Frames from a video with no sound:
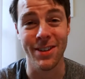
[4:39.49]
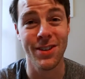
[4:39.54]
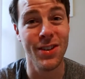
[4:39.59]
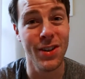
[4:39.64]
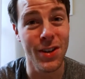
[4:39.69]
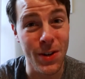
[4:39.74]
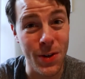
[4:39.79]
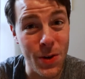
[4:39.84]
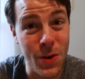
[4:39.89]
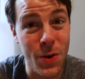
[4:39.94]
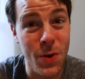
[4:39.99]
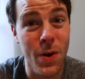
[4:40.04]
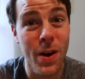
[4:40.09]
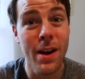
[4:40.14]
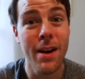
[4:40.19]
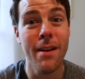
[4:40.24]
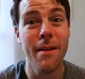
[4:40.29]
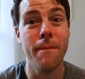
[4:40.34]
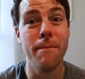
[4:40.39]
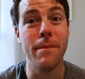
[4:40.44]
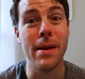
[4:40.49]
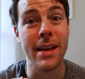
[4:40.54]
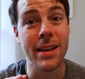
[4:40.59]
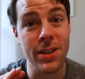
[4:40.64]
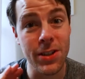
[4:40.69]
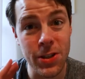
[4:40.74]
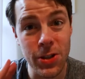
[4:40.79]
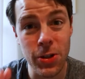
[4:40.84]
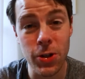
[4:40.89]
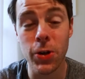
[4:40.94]
2, make
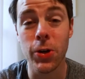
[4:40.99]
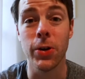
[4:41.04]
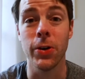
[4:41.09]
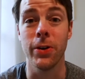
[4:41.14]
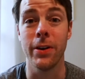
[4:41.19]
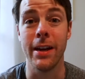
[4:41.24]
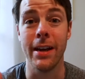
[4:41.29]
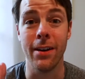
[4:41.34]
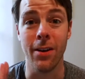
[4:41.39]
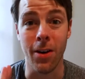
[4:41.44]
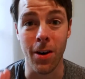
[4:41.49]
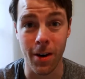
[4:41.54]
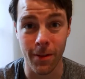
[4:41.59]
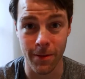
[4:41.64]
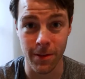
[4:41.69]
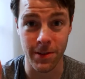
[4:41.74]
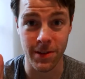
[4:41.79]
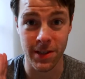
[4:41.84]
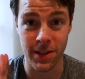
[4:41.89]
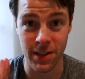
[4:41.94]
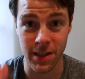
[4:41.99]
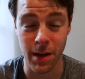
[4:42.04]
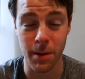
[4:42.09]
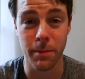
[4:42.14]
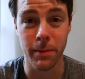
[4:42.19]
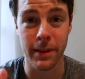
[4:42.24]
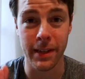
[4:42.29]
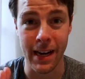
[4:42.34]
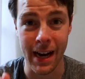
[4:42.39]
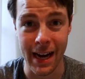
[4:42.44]
sure it offers
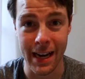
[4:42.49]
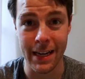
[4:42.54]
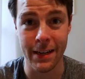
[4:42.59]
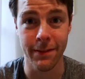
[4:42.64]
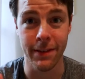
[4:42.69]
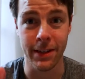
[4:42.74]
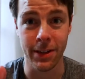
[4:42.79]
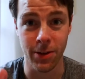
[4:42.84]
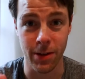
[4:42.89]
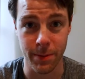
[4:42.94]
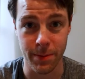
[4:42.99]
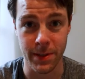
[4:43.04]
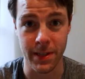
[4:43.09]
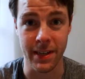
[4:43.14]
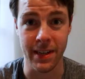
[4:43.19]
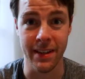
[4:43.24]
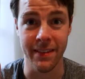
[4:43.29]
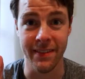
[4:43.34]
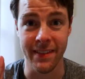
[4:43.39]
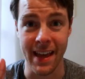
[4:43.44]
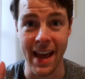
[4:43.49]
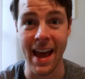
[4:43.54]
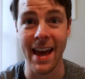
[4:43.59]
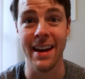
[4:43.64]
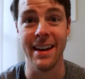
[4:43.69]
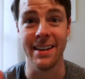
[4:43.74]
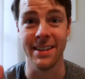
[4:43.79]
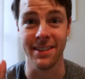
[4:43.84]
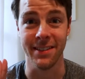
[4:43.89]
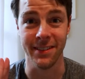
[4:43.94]
some kind of encryption, and
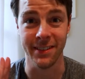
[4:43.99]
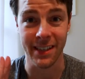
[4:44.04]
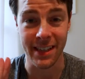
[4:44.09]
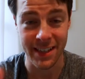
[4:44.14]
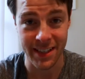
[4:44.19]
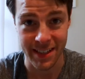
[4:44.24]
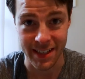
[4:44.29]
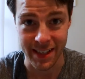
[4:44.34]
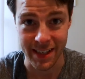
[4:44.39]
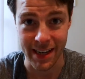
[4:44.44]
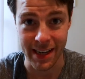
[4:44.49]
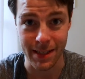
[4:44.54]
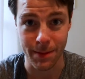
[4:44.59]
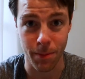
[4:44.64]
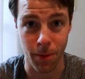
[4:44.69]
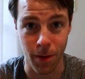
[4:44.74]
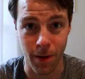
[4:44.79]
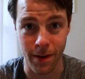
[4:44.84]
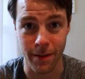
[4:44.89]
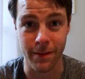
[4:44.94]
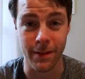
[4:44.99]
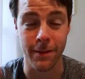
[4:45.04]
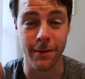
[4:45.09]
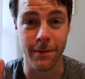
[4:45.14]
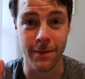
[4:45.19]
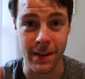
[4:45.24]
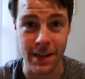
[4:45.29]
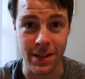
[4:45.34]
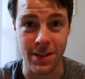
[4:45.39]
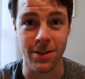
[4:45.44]
that is listed as part of the
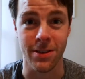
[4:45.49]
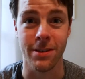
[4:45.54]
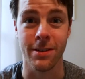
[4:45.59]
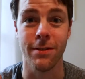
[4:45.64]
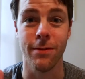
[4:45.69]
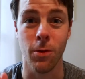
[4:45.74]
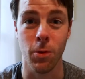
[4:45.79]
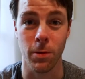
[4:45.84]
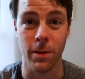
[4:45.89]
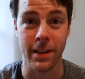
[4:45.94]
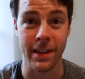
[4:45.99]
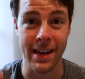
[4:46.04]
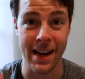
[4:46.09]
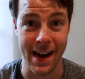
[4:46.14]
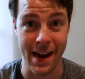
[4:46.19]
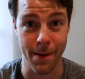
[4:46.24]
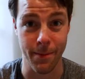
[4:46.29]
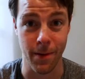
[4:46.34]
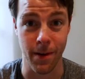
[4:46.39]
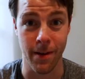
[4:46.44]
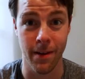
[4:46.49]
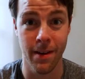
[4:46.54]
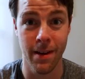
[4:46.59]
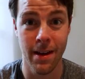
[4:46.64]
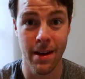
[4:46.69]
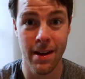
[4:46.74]
features for the camera.